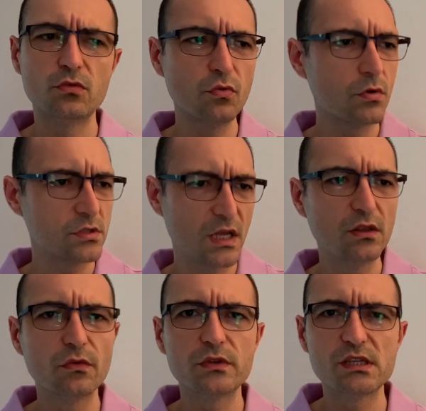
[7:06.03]
towards the
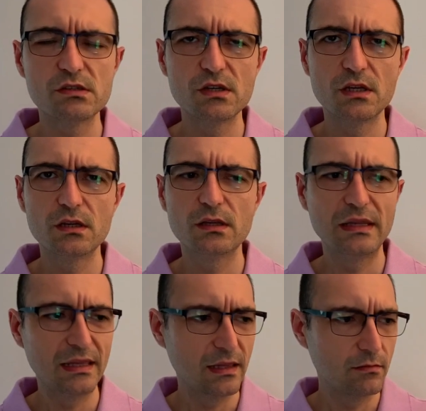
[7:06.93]
end of this
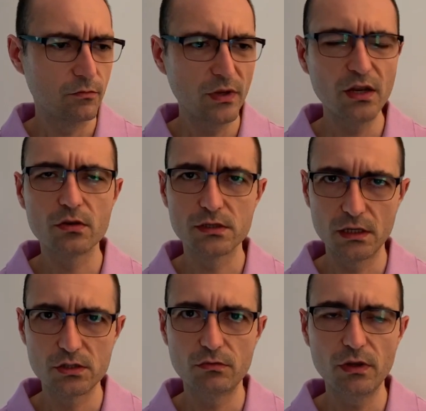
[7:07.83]
uh, videos,
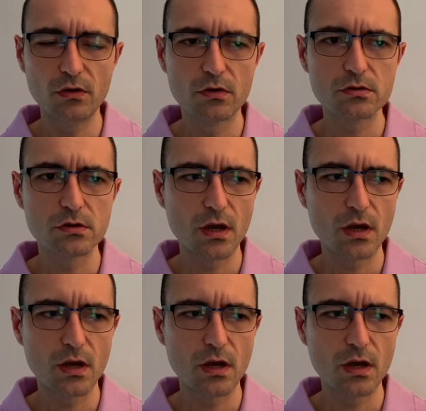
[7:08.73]
lecture videos,